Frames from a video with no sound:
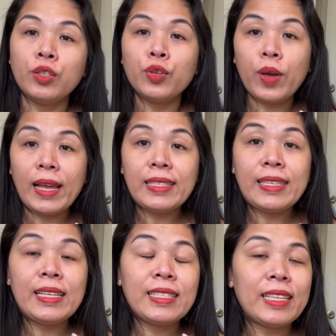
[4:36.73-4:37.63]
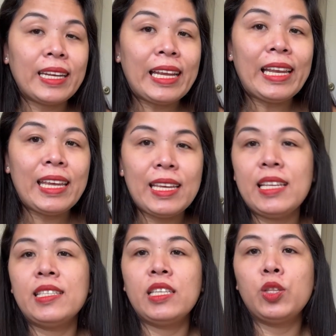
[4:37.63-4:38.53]
So guys, it's really
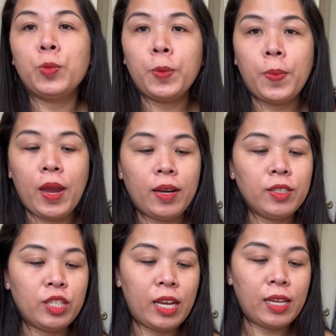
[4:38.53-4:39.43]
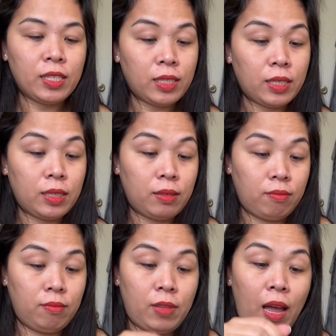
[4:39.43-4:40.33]
easy to prepare. Just
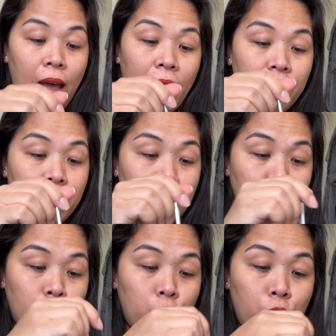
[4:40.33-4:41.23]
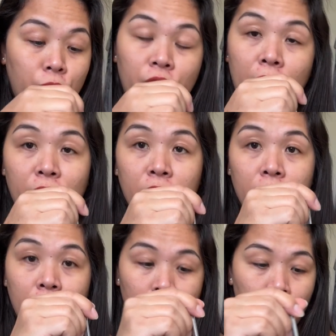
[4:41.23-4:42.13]
add this to your
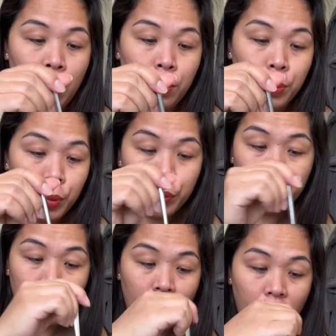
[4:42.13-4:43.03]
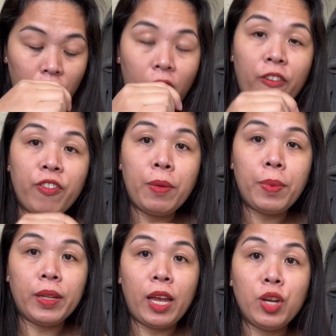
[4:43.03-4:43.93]
favorite brewed coffee,
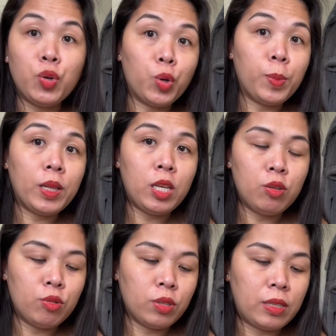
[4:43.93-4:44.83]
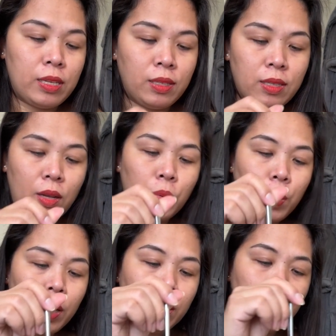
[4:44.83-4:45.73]
but I normally use instant
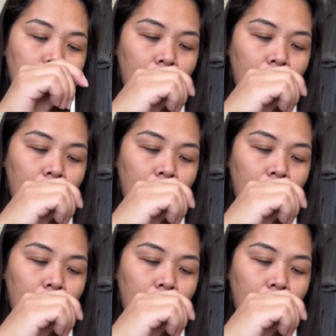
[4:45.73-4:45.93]
one.